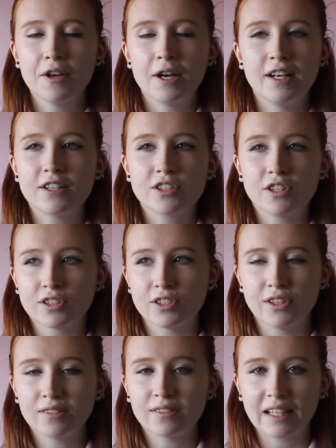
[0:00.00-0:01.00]
And it's
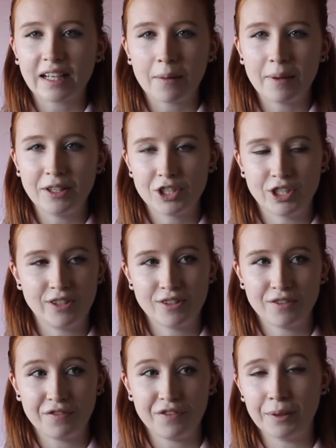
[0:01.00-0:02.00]
also, like I mentioned,
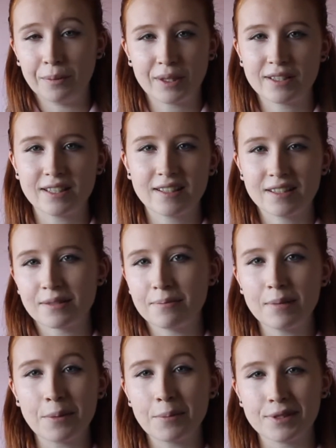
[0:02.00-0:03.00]
fun because it's
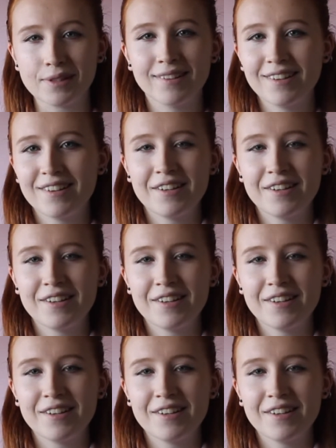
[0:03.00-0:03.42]
memes, and